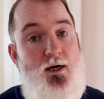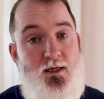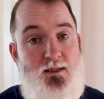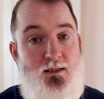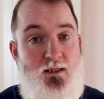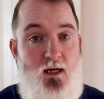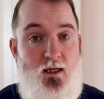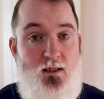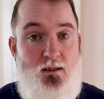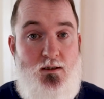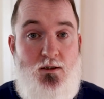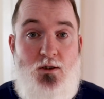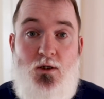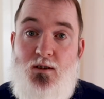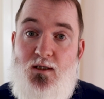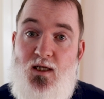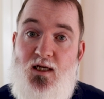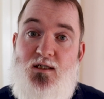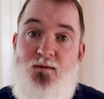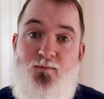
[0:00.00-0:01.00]
is that
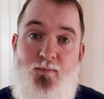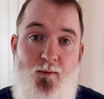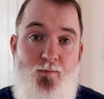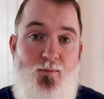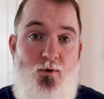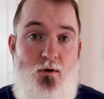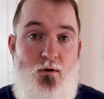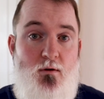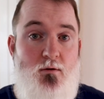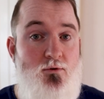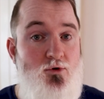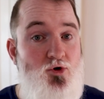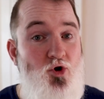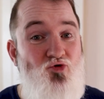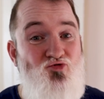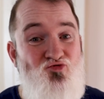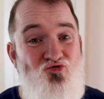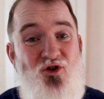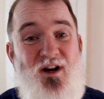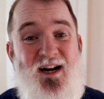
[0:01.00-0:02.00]
sometimes people
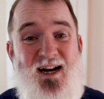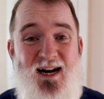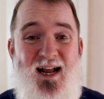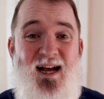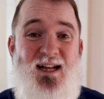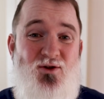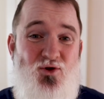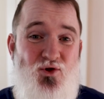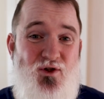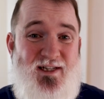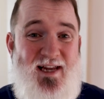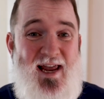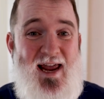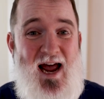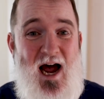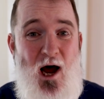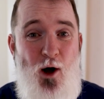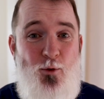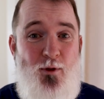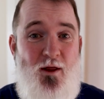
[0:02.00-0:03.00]
don't really like to say
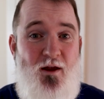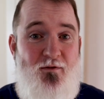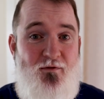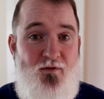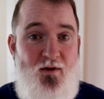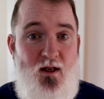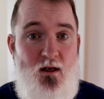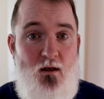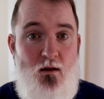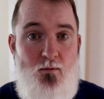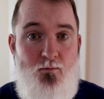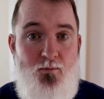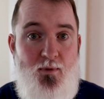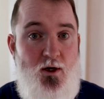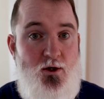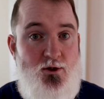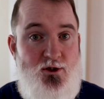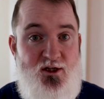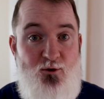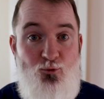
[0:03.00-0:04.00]
how they feel
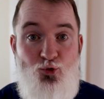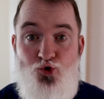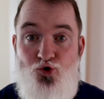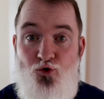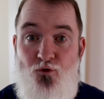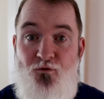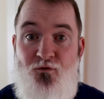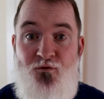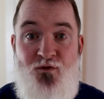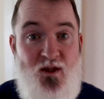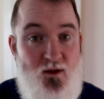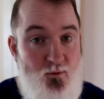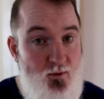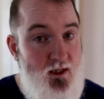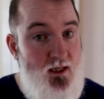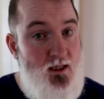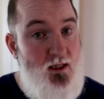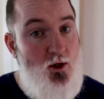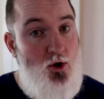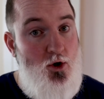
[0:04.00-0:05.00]
because they want to fit
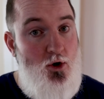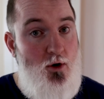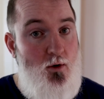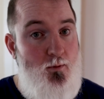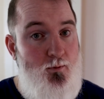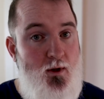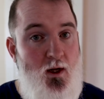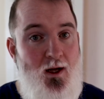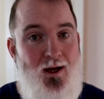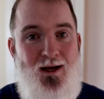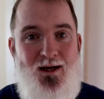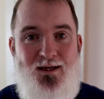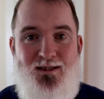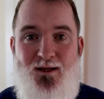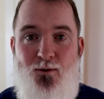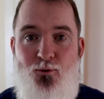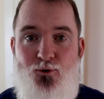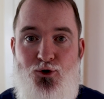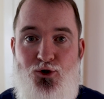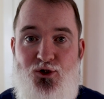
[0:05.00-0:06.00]
within the group,
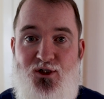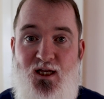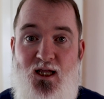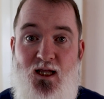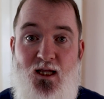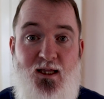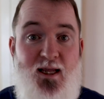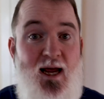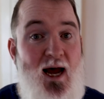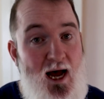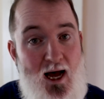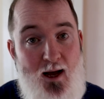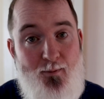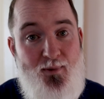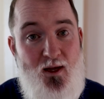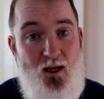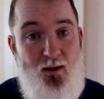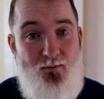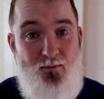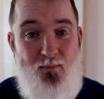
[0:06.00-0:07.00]
they want to say that they are
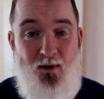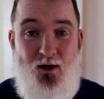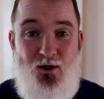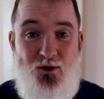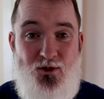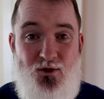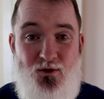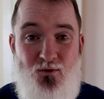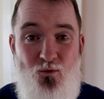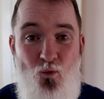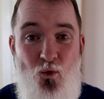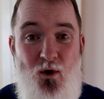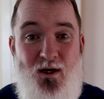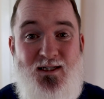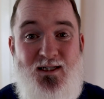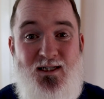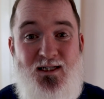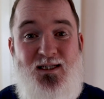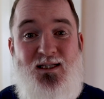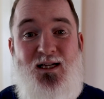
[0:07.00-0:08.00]
happy, because
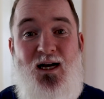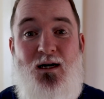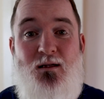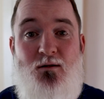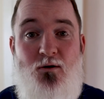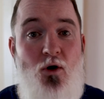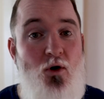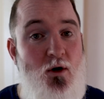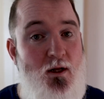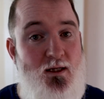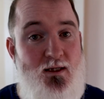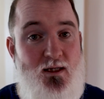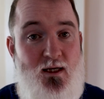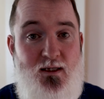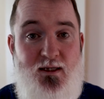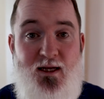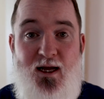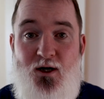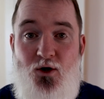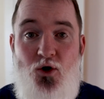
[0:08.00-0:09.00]
once they start talking
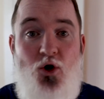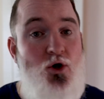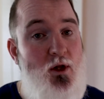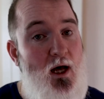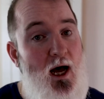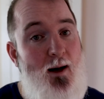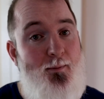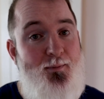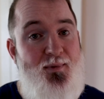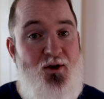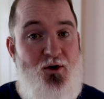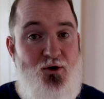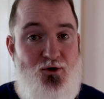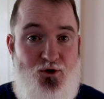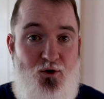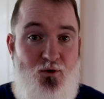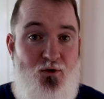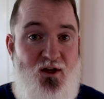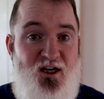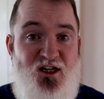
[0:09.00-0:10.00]
that they are not happy or
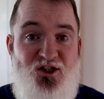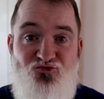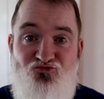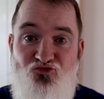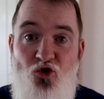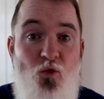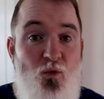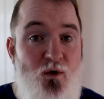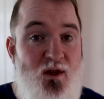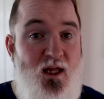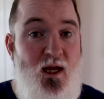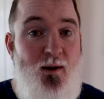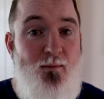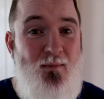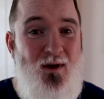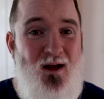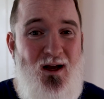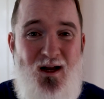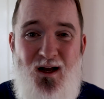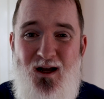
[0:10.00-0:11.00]
something is wrong with
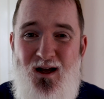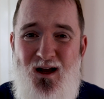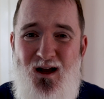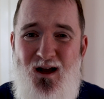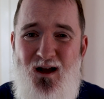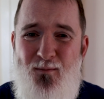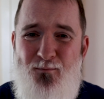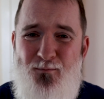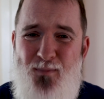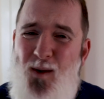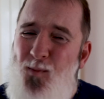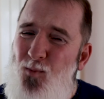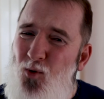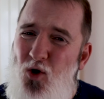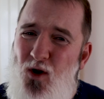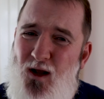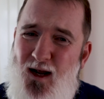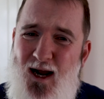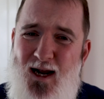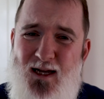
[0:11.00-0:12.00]
them,
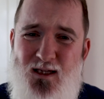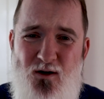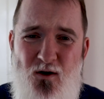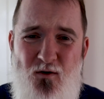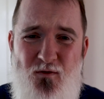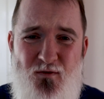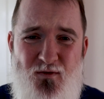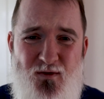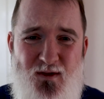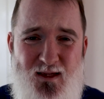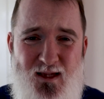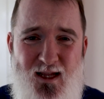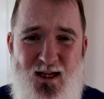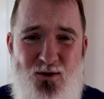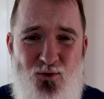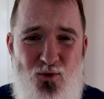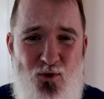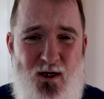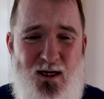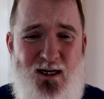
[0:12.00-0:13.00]
people kind of
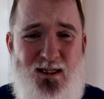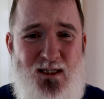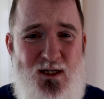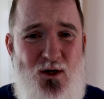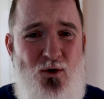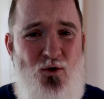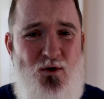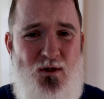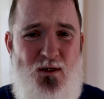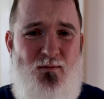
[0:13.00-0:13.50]
tend to exclude